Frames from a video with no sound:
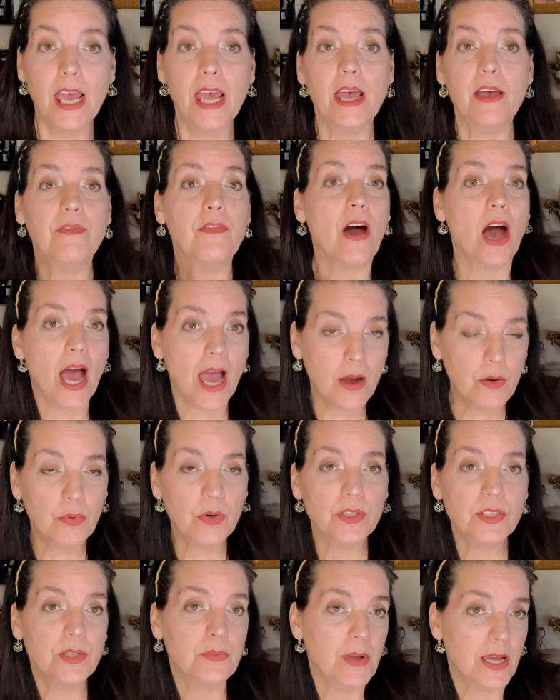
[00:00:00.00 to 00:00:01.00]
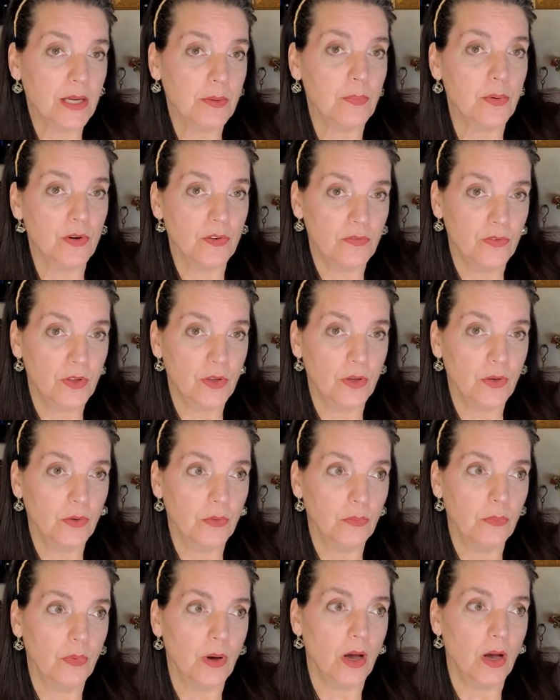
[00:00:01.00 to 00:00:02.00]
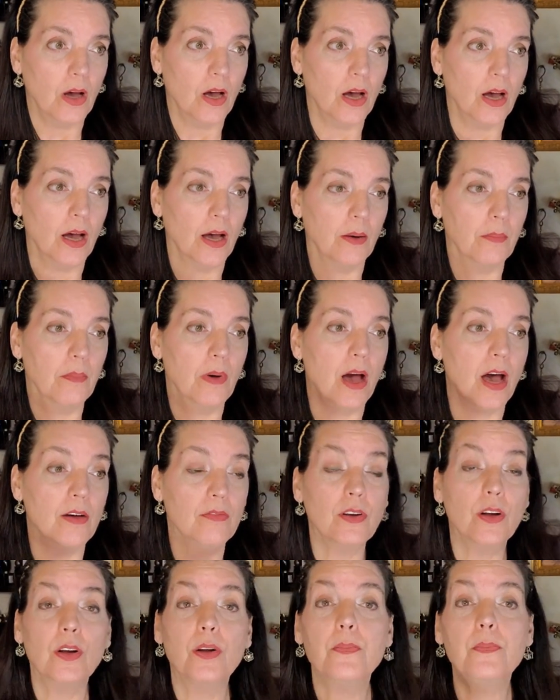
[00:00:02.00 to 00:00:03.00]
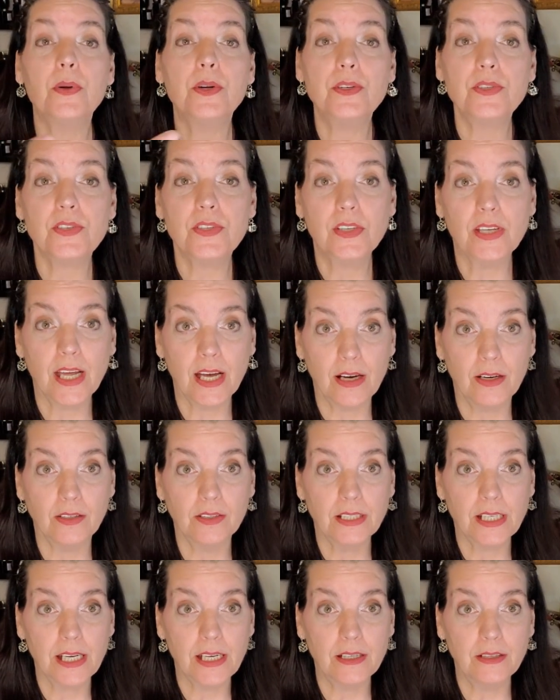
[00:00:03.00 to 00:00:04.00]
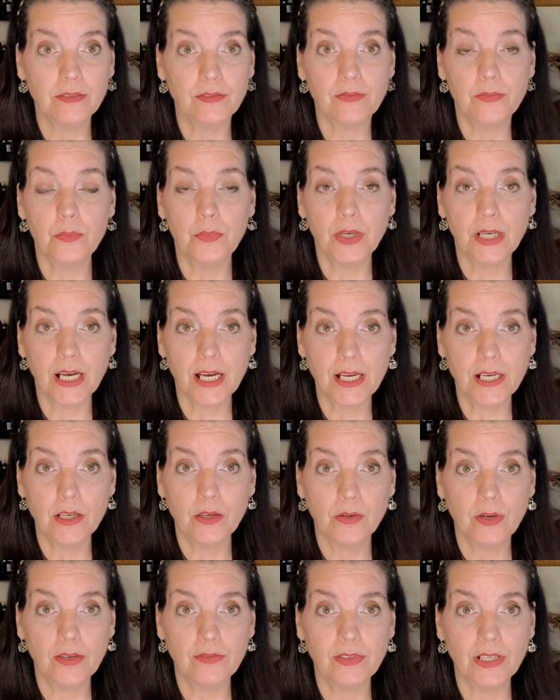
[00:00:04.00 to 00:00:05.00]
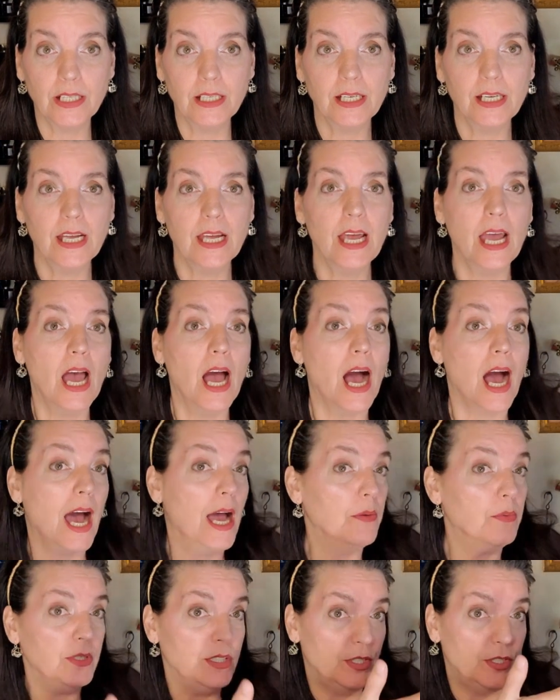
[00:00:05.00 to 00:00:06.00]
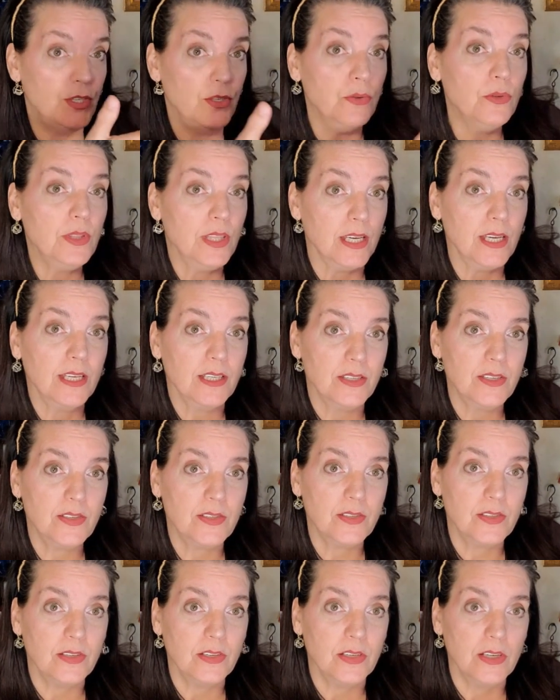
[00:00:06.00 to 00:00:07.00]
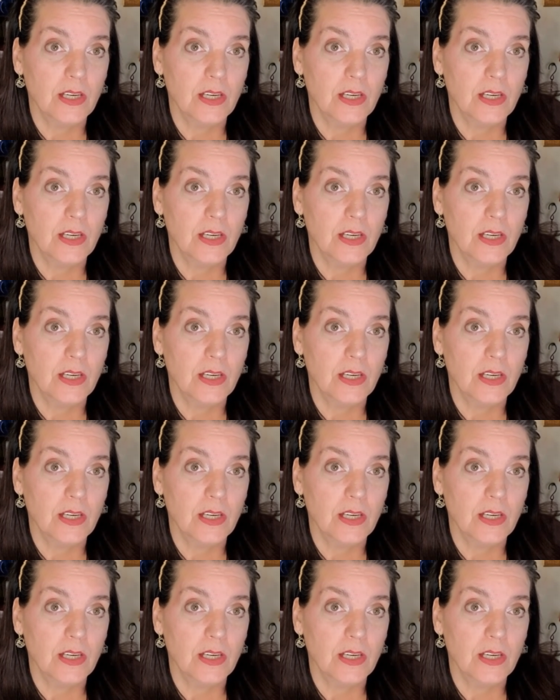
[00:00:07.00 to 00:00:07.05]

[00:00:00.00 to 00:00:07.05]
If I were to make a perfume um, of her personality, from what I know of it, I would do this.